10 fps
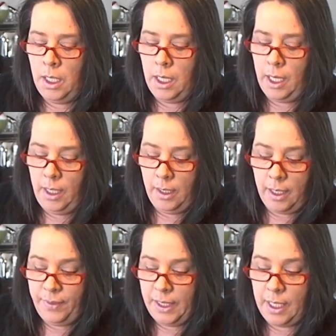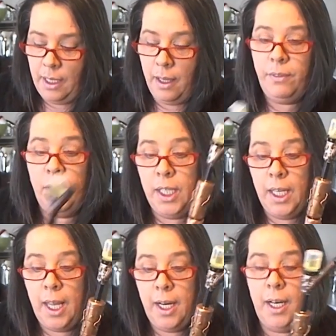I love it. I love looking
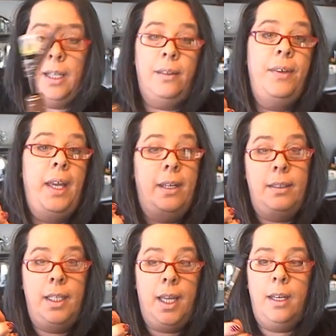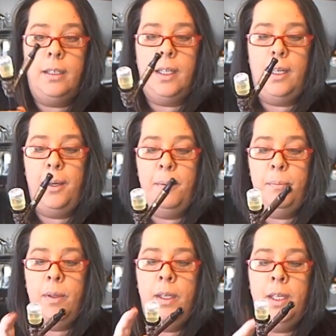at it. I love handling it.